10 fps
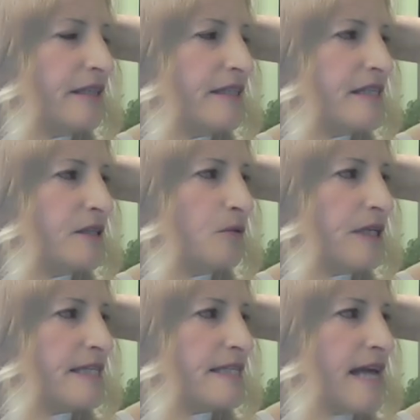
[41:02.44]
until
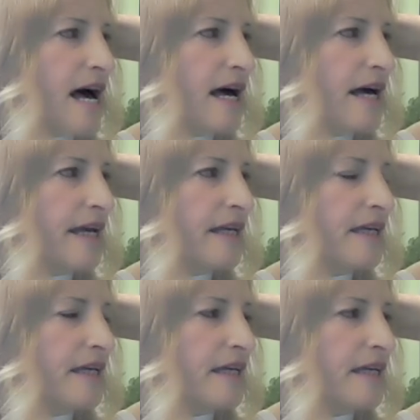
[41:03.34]
we sigh,
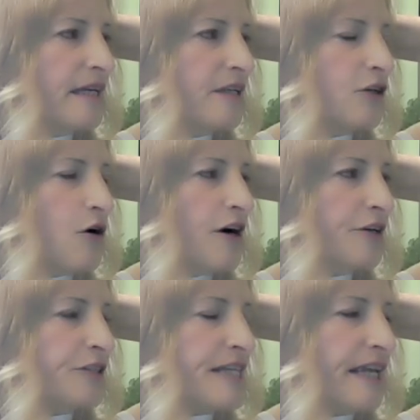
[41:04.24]

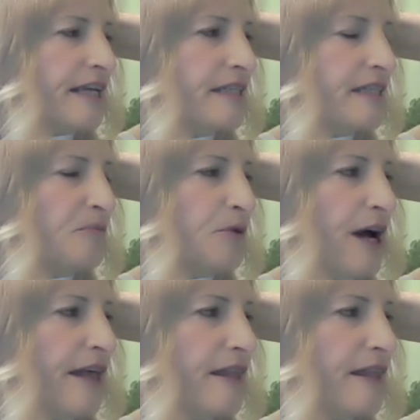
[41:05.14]
yawn, or take a deep breath.